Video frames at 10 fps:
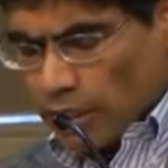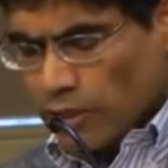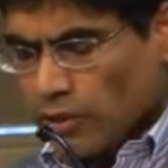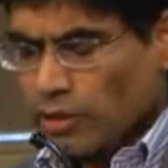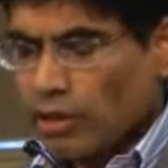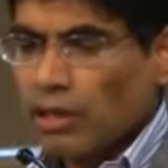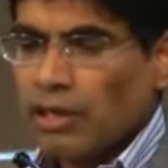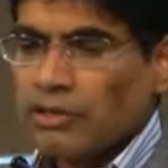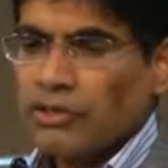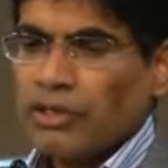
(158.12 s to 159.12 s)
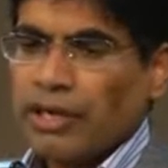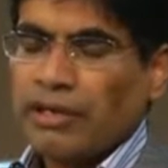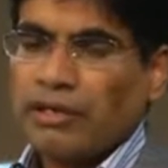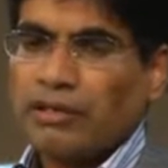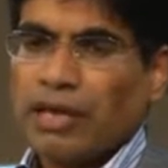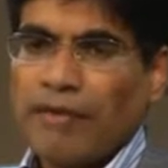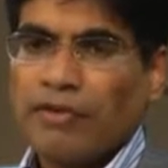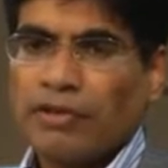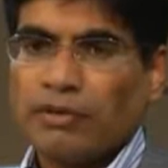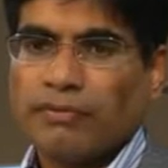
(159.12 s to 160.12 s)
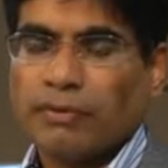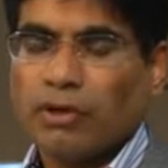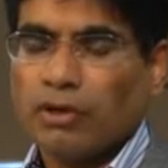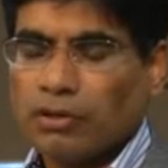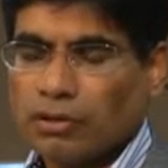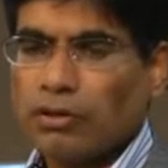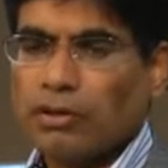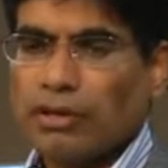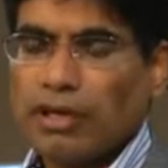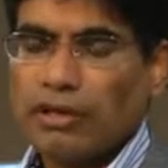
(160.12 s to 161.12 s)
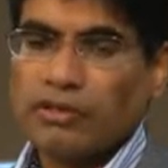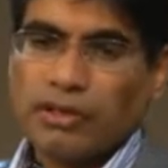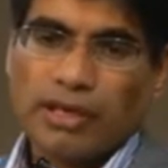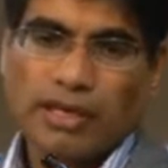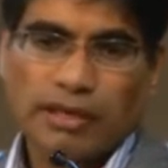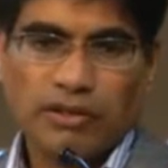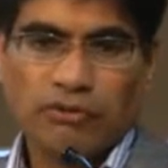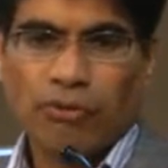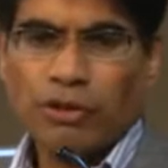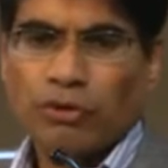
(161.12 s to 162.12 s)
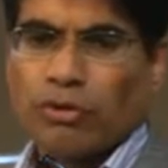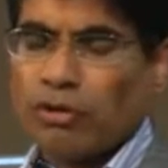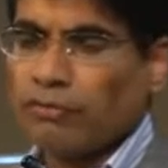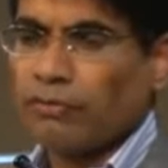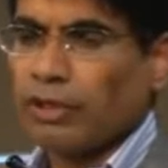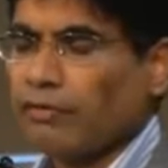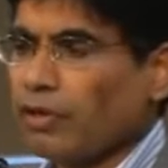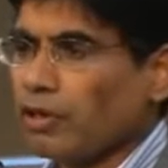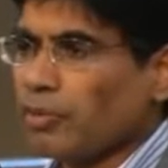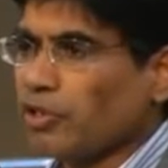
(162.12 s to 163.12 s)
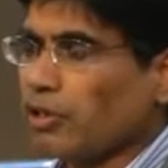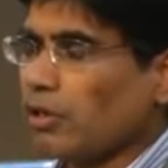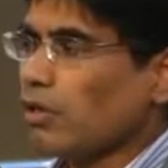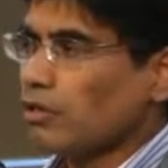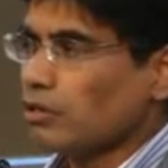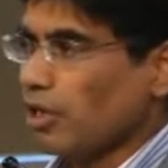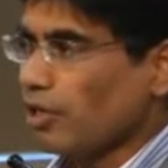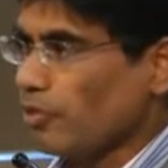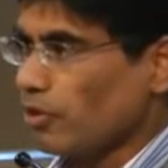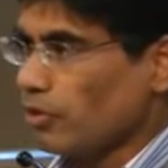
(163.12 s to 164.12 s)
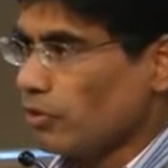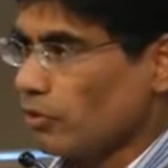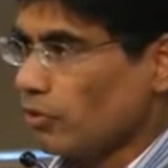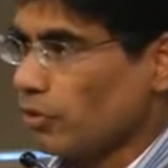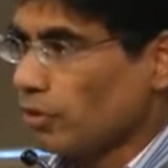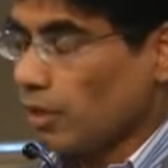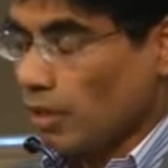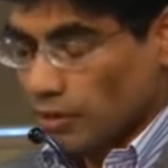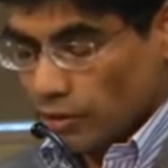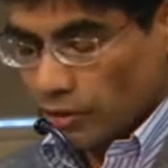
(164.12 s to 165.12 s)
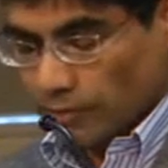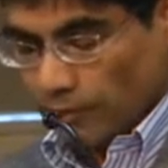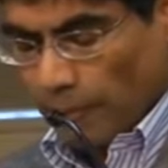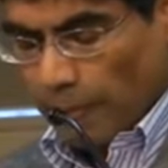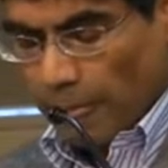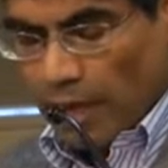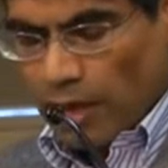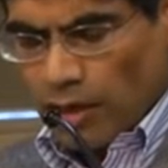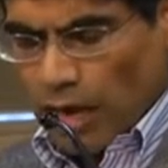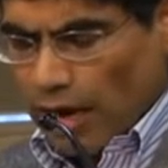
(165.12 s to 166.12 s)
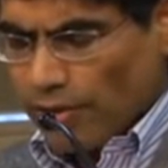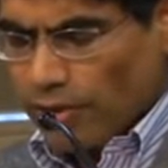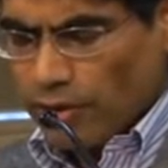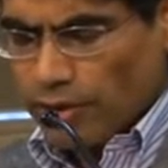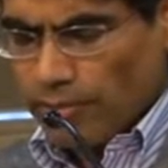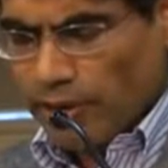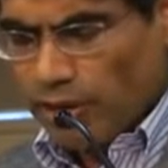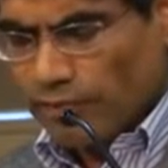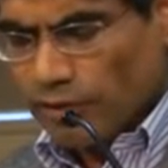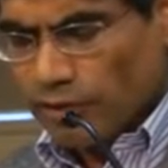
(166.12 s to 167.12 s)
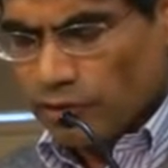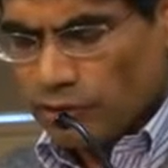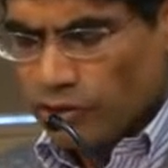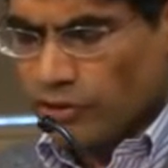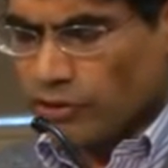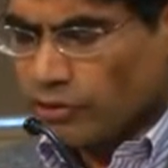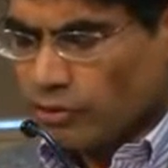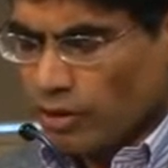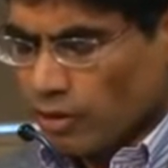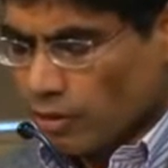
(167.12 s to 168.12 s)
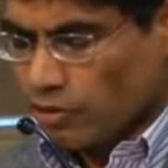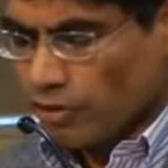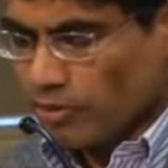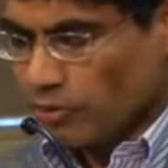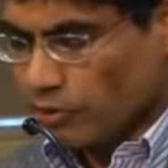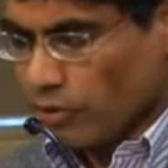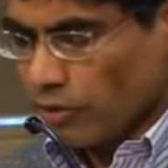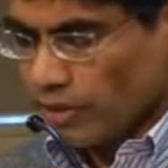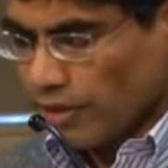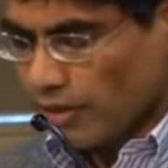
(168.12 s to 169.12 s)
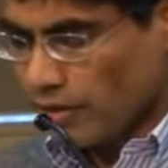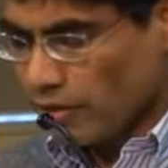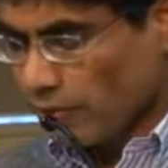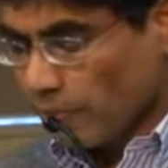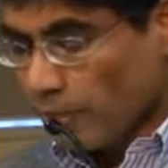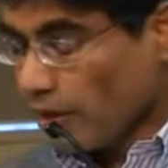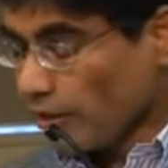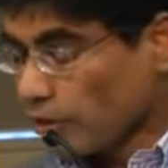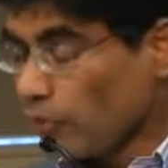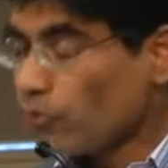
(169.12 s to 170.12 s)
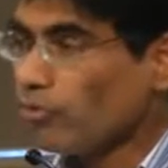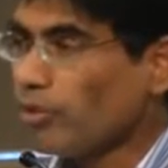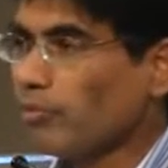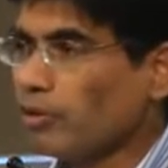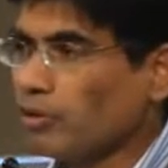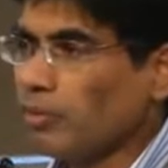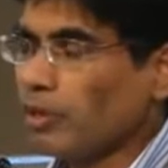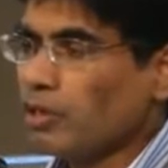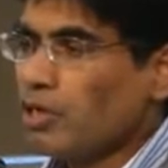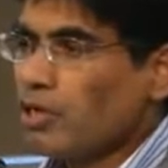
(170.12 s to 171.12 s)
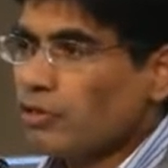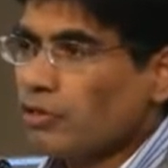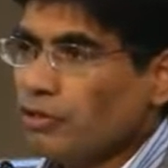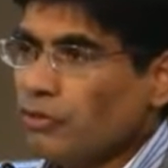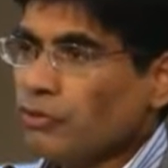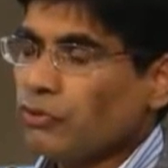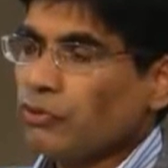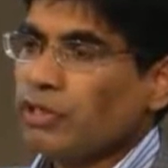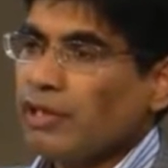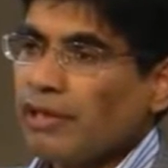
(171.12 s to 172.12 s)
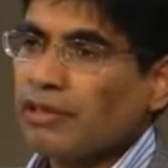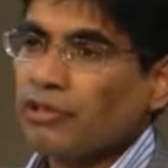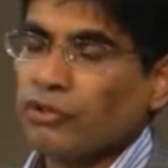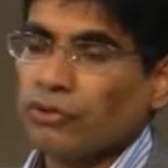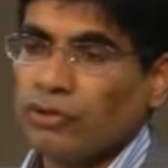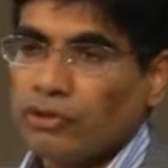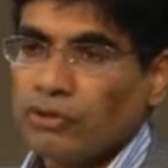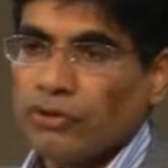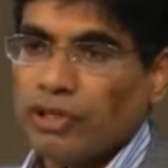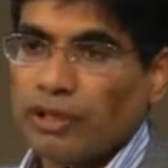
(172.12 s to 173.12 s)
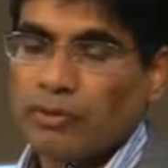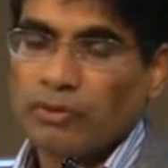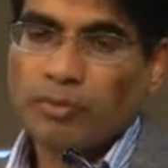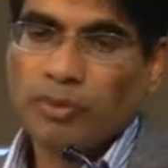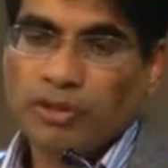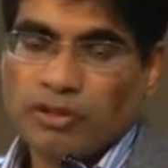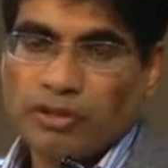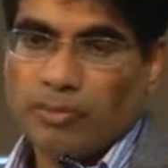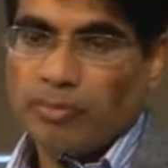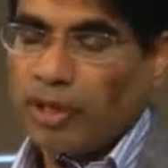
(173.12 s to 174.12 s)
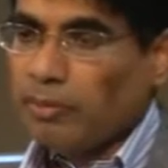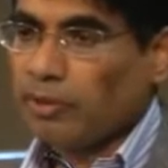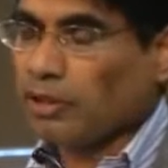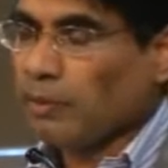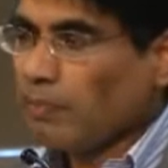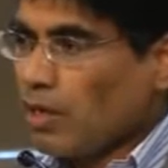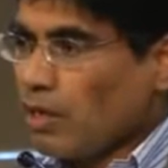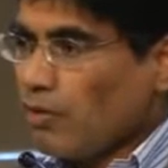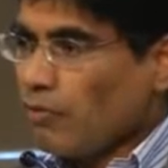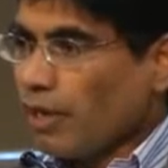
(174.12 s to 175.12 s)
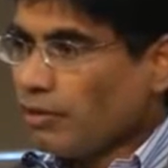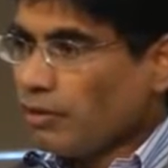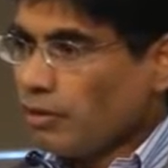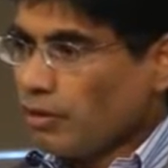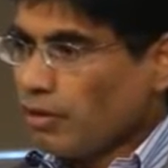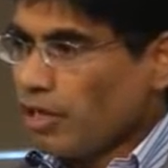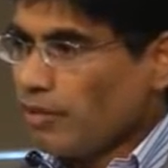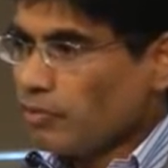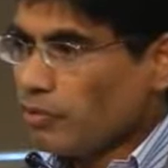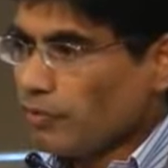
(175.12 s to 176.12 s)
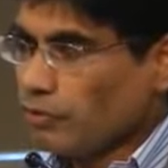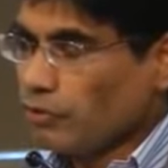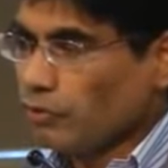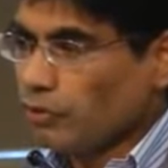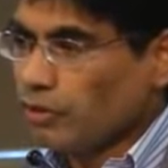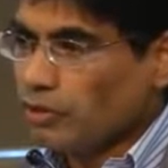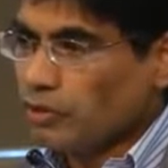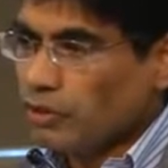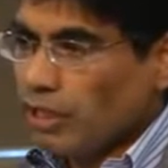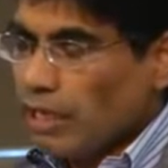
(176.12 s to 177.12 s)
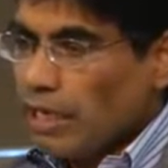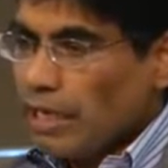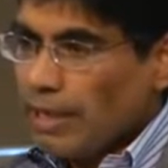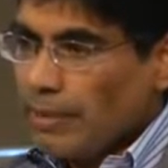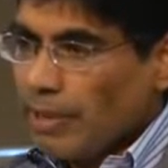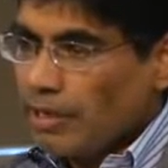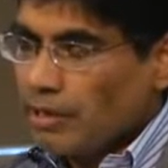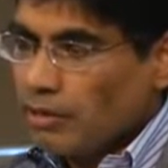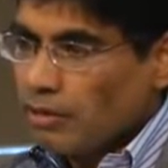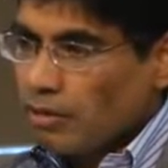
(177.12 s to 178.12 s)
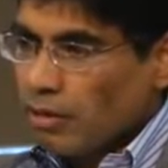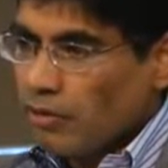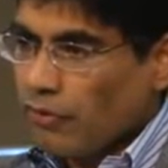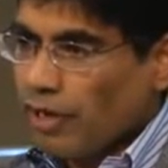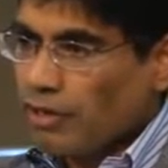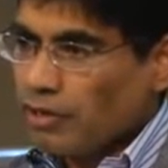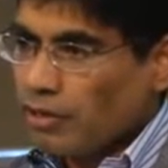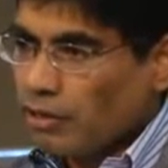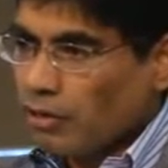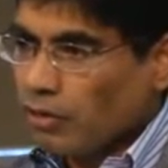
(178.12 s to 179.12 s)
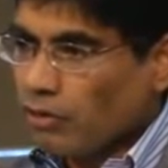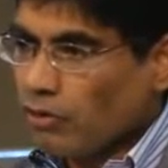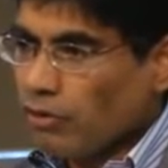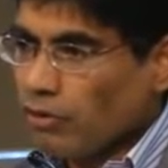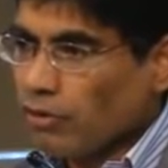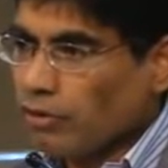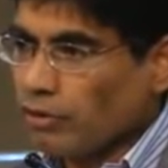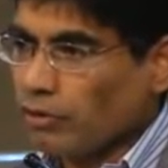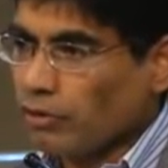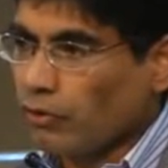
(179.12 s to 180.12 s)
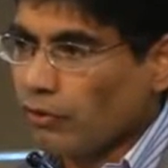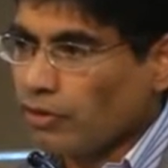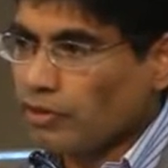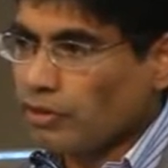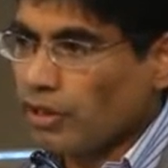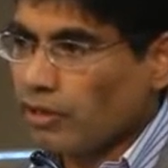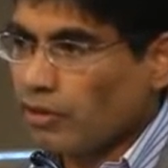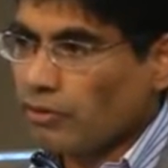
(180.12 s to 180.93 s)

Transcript: In a class, he had this habit of, she had this ritual of giving a particular assignment to her class, either in the middle of the season, semester, or the end, I don't remember, but she used to tell the students to take two pieces of paper, write the names of students, and then write all the good things they